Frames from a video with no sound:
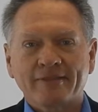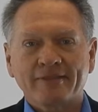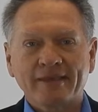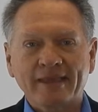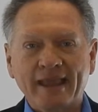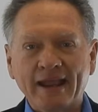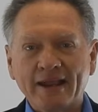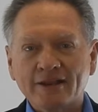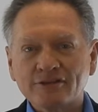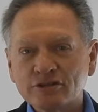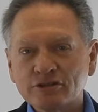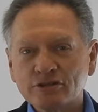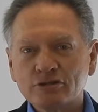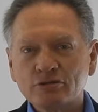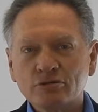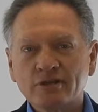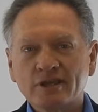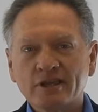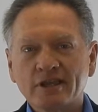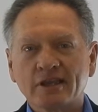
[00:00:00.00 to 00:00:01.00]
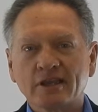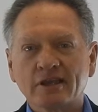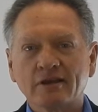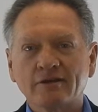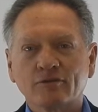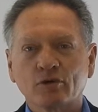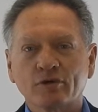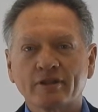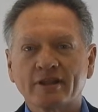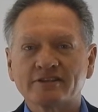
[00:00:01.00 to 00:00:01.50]
The answer you
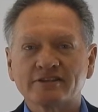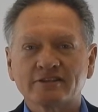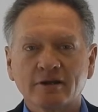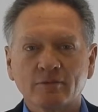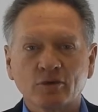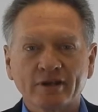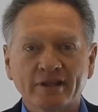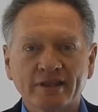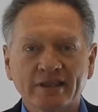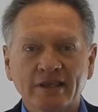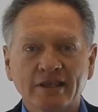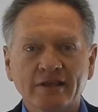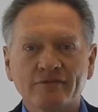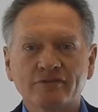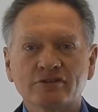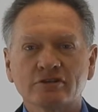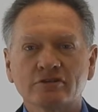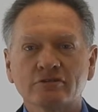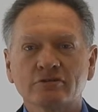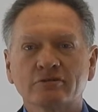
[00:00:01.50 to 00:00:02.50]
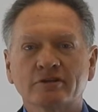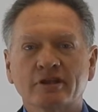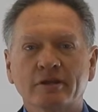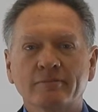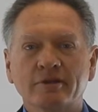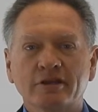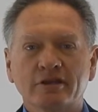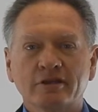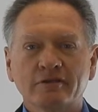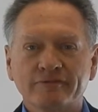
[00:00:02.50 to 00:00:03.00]
give or that someone gives you
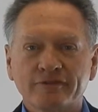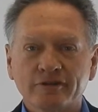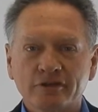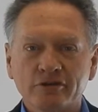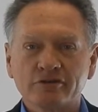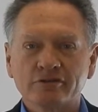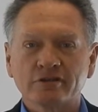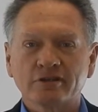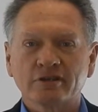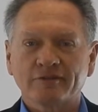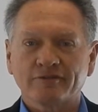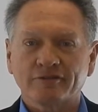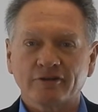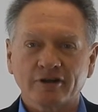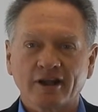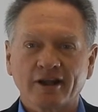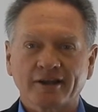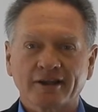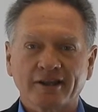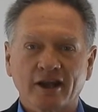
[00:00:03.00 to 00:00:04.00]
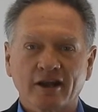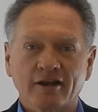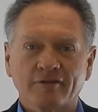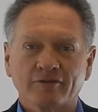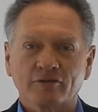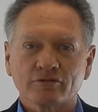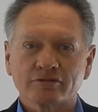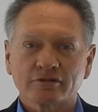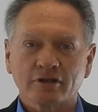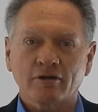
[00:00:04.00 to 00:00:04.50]
can be confusing if you're not
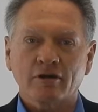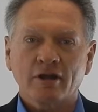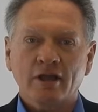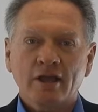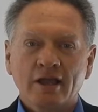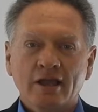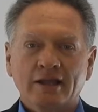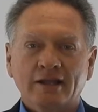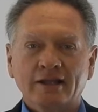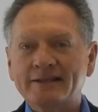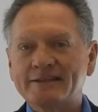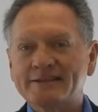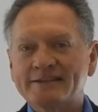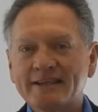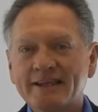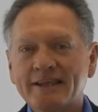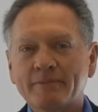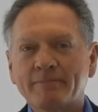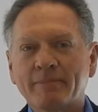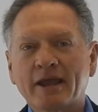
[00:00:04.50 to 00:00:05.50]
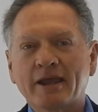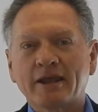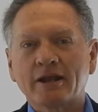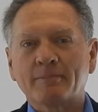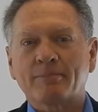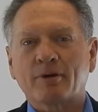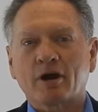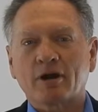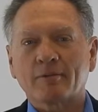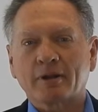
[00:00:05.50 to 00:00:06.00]
careful. So let's say you buy an
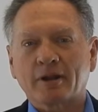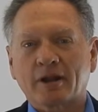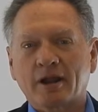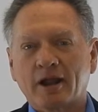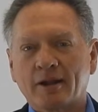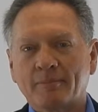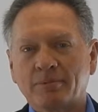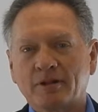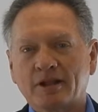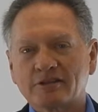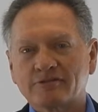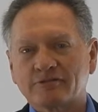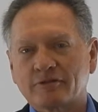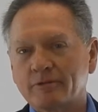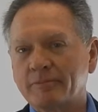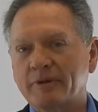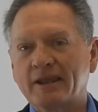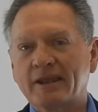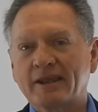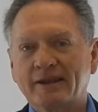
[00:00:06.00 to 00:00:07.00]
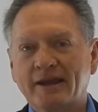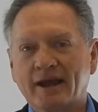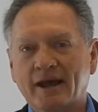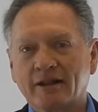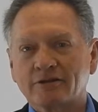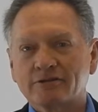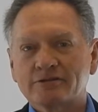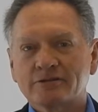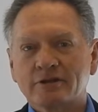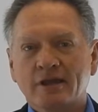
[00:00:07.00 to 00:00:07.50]
apartment complex for $1 million.
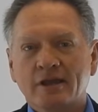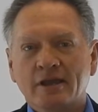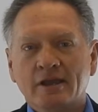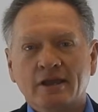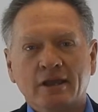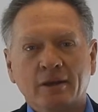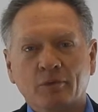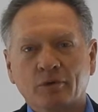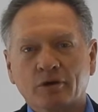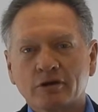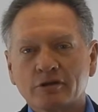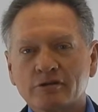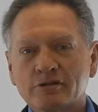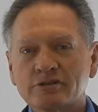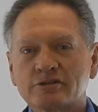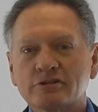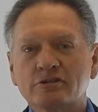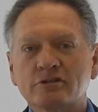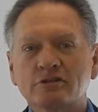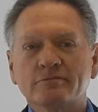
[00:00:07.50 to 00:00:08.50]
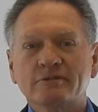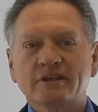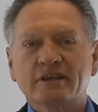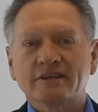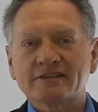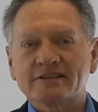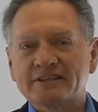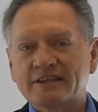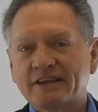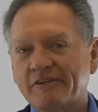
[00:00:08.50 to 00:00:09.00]
And we're going to assume you
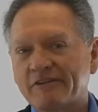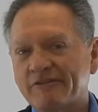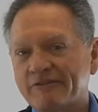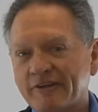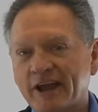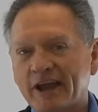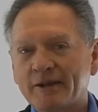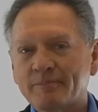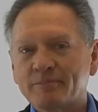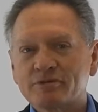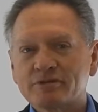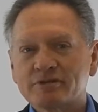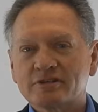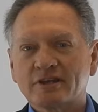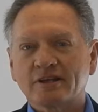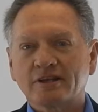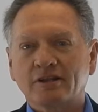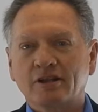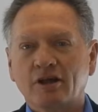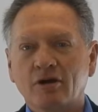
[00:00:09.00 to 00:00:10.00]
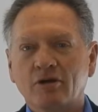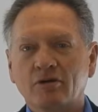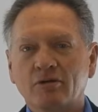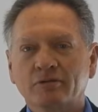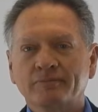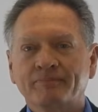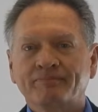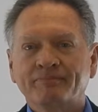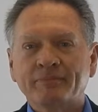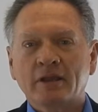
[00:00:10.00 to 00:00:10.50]
get a 75%
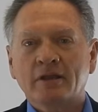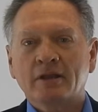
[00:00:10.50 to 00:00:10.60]
loan